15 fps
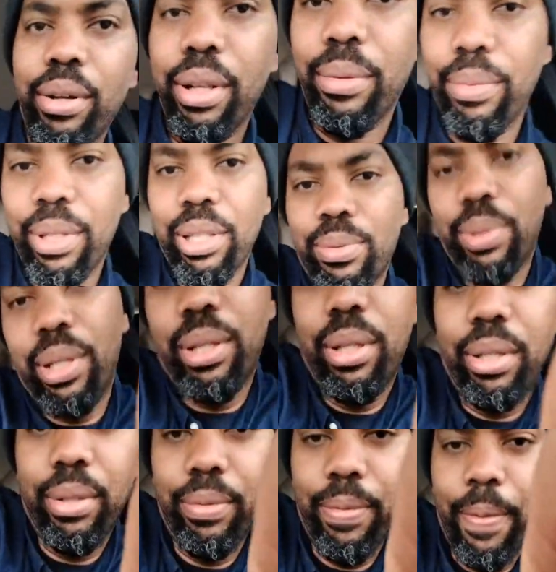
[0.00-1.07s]
out this way.
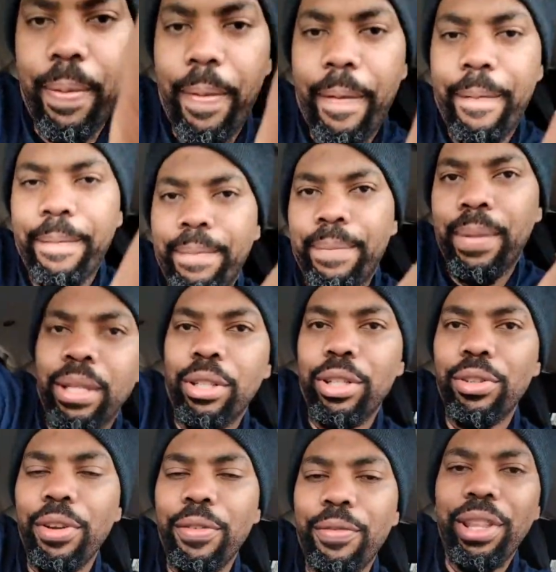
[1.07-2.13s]

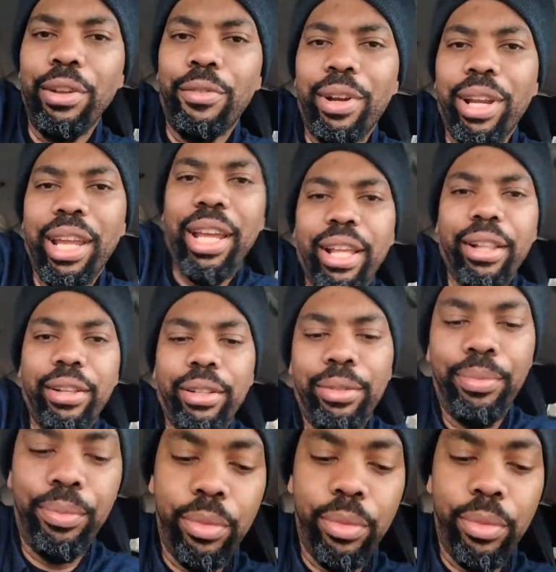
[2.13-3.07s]
Just trying to find the right angle.